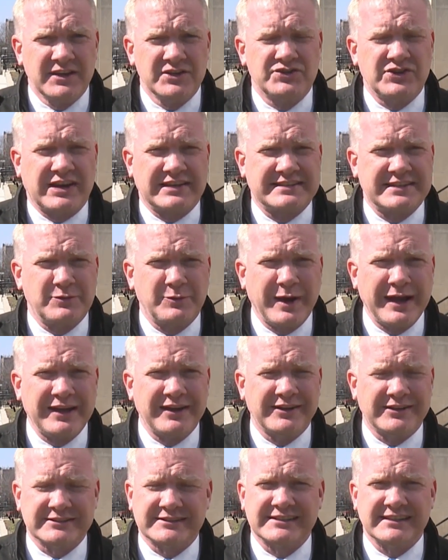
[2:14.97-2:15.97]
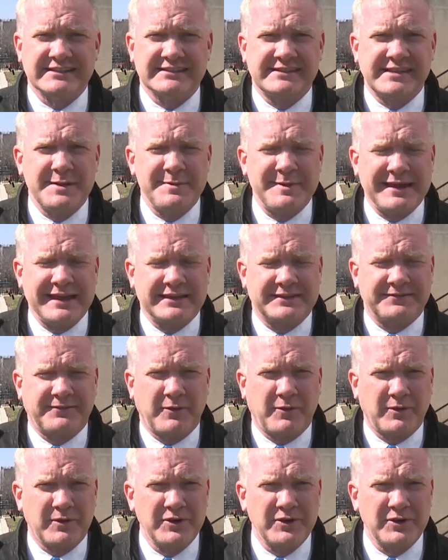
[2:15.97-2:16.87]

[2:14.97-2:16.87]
Jesse Wells, CBS 4